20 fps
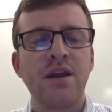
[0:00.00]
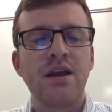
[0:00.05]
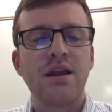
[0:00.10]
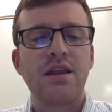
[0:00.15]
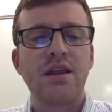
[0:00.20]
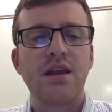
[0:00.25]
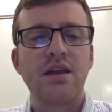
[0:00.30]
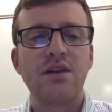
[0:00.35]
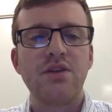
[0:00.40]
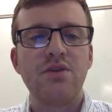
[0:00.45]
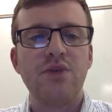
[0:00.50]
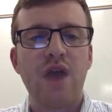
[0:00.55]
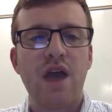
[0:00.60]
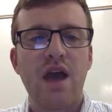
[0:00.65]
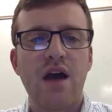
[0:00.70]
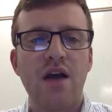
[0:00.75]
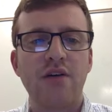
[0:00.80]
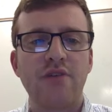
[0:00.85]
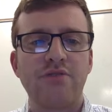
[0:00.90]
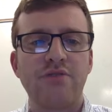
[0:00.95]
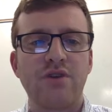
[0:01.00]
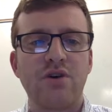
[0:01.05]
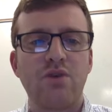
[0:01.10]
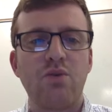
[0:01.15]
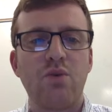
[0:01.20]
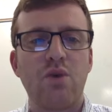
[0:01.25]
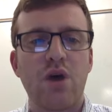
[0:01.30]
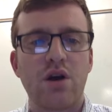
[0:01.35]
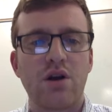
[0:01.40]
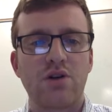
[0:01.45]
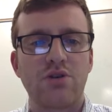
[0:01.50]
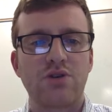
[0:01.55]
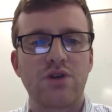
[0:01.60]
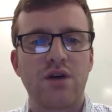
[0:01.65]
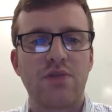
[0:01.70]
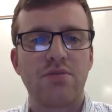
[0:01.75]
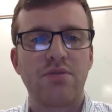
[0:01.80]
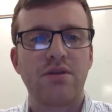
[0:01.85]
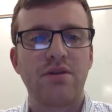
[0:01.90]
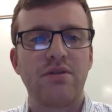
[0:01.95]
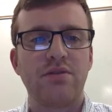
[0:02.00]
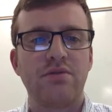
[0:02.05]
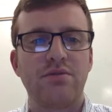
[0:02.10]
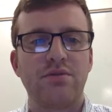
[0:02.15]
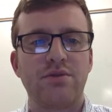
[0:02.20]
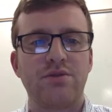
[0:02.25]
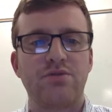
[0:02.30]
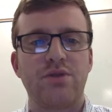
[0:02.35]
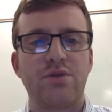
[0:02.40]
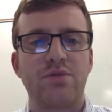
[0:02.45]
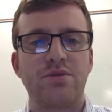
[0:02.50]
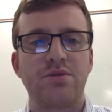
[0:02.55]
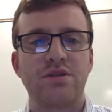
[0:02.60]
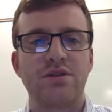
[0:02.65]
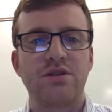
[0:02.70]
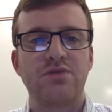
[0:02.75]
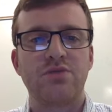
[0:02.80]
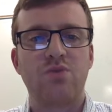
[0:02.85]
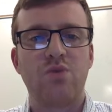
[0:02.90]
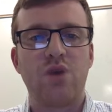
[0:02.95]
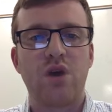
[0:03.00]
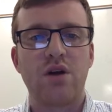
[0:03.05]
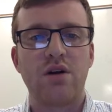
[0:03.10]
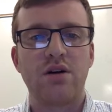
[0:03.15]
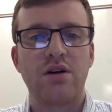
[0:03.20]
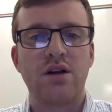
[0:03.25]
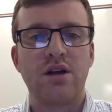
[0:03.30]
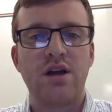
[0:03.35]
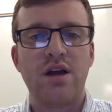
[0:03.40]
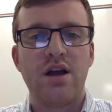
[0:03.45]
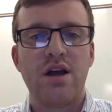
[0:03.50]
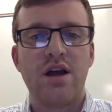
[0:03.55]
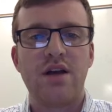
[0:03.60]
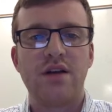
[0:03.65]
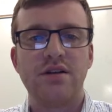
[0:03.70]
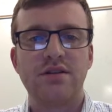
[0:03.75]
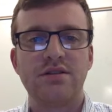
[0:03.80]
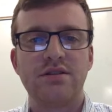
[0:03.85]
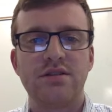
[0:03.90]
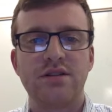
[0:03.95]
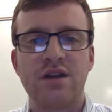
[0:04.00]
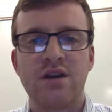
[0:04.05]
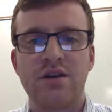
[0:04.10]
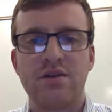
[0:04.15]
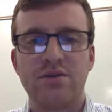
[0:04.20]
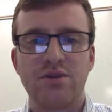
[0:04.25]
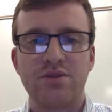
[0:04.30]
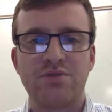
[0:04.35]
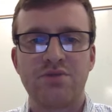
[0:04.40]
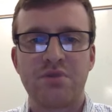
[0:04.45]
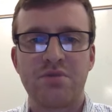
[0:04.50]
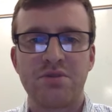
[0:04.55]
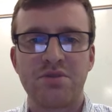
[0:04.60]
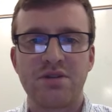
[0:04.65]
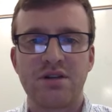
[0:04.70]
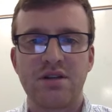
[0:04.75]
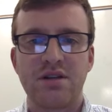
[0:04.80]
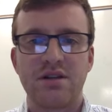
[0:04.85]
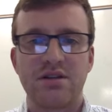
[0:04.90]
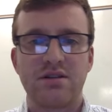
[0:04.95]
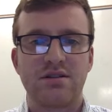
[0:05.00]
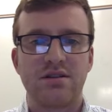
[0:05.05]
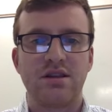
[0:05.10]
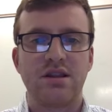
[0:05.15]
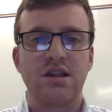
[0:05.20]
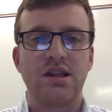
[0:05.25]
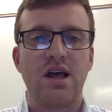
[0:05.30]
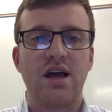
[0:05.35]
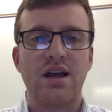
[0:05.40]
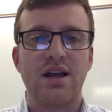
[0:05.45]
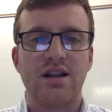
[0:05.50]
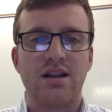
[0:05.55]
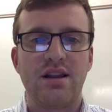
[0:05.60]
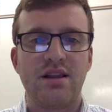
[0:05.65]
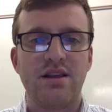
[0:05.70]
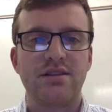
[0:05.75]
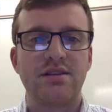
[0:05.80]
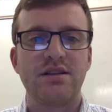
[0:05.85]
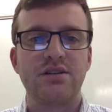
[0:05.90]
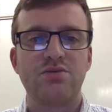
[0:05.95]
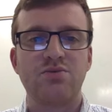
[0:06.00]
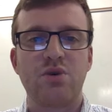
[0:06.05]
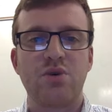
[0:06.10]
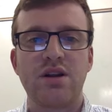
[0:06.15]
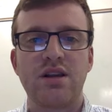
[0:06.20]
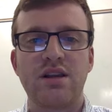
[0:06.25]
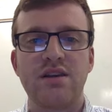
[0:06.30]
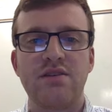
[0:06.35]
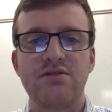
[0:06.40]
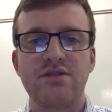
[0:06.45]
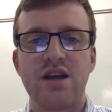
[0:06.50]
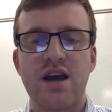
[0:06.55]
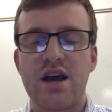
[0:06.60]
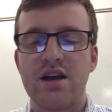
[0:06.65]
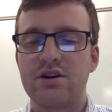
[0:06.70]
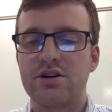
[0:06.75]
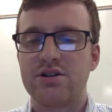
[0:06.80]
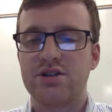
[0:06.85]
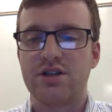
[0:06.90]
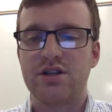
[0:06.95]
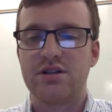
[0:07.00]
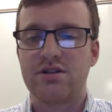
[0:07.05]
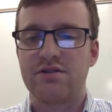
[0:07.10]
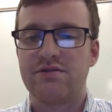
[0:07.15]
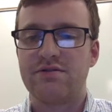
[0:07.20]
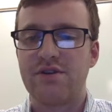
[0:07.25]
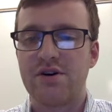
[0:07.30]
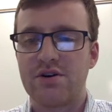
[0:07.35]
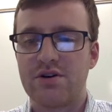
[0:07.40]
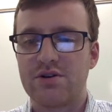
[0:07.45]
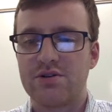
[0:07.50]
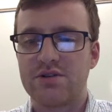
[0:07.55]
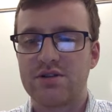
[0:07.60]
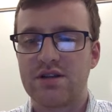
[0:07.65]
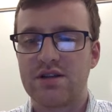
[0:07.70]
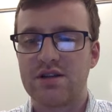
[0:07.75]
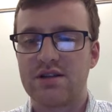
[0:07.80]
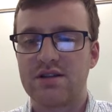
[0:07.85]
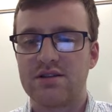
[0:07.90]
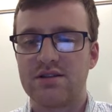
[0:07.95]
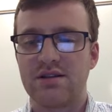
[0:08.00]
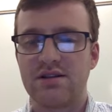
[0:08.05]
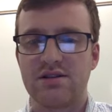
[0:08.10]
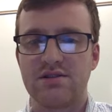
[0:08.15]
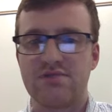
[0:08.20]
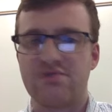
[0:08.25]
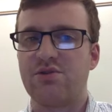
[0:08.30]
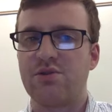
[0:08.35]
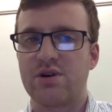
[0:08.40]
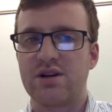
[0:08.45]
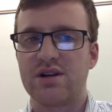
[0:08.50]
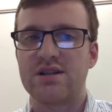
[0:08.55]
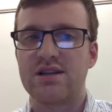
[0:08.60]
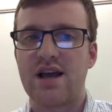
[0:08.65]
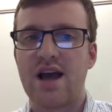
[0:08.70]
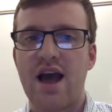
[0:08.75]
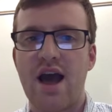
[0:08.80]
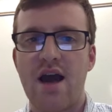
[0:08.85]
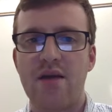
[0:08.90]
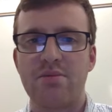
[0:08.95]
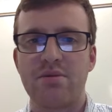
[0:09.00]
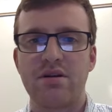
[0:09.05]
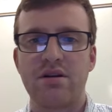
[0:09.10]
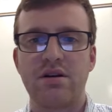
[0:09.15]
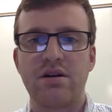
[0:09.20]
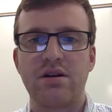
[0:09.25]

Then you have a water droplet, which represents water, and a sun, which represents light. This is what gives energy to photosynthesis for it to happen.